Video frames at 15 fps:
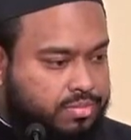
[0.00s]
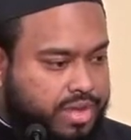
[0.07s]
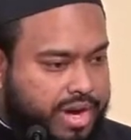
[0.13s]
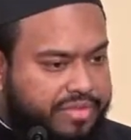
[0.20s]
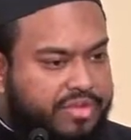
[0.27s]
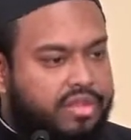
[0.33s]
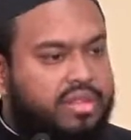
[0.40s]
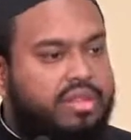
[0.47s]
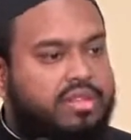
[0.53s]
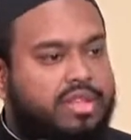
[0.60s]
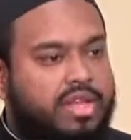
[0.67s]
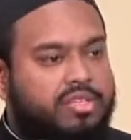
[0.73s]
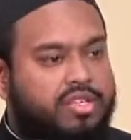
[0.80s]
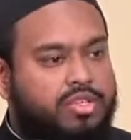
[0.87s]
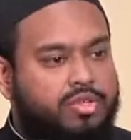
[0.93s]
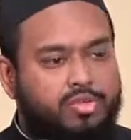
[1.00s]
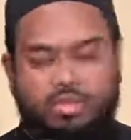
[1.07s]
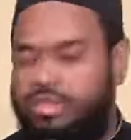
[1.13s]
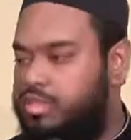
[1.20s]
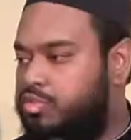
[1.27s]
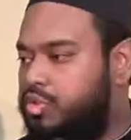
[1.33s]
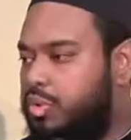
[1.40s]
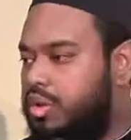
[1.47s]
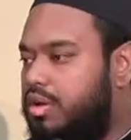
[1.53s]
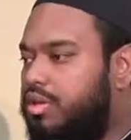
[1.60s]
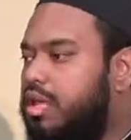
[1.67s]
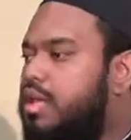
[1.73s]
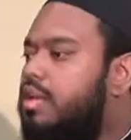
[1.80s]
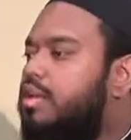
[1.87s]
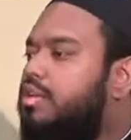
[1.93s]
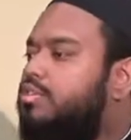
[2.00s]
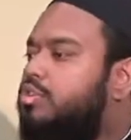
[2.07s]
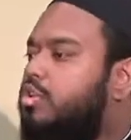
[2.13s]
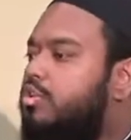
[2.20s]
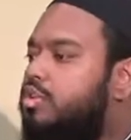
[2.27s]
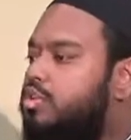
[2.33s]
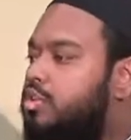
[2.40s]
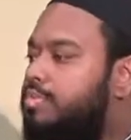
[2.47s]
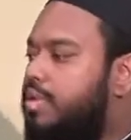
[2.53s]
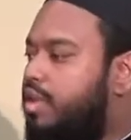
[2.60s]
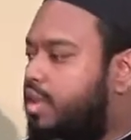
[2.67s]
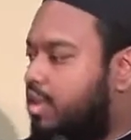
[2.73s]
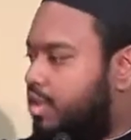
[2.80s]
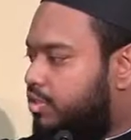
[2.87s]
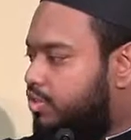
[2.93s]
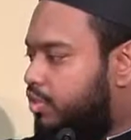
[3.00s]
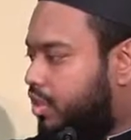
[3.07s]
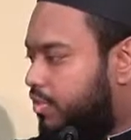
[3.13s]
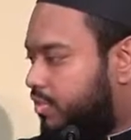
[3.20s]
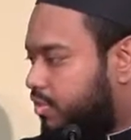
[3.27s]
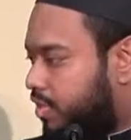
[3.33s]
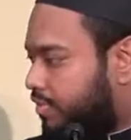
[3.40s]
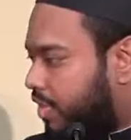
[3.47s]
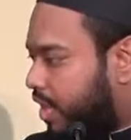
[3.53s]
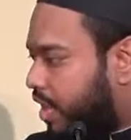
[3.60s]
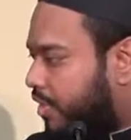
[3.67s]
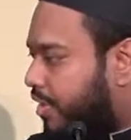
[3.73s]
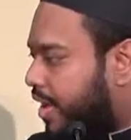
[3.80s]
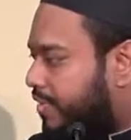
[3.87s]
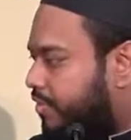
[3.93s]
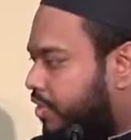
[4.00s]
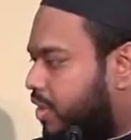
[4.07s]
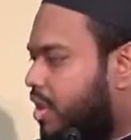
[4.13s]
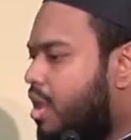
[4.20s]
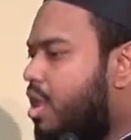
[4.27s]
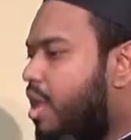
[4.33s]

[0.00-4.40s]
Everything that they do in this world is going to be in service of the hereafter.